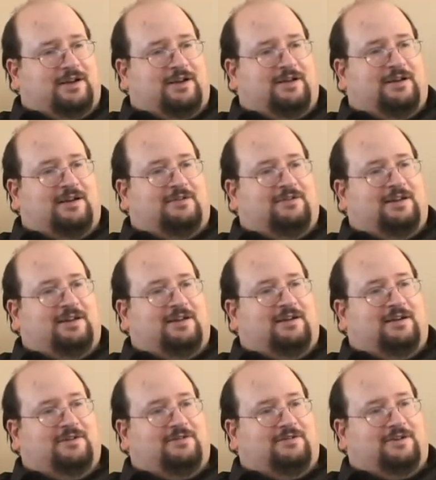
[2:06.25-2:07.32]
and not only that,
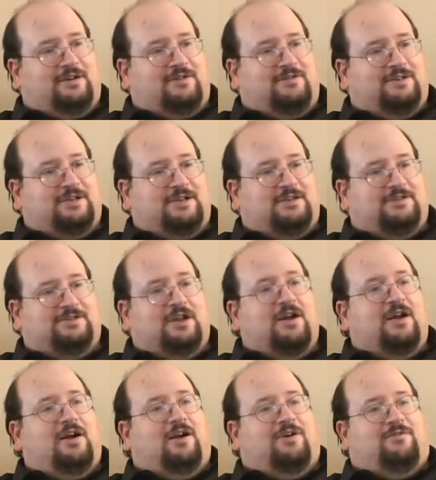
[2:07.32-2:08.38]
Hunter College had this
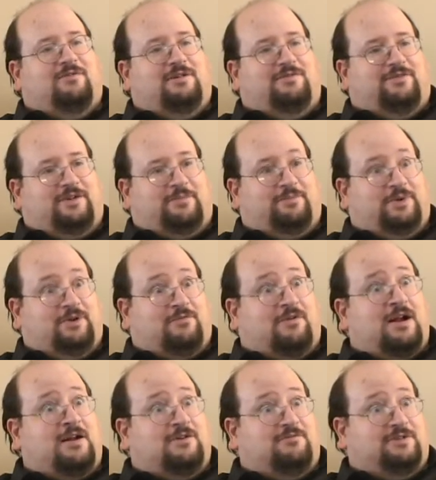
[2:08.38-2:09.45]
horrific
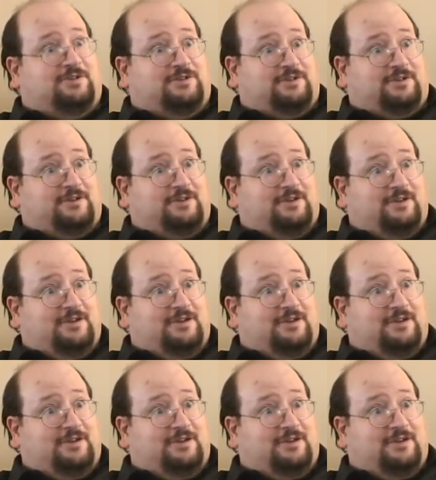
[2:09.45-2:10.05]
bureaucracy.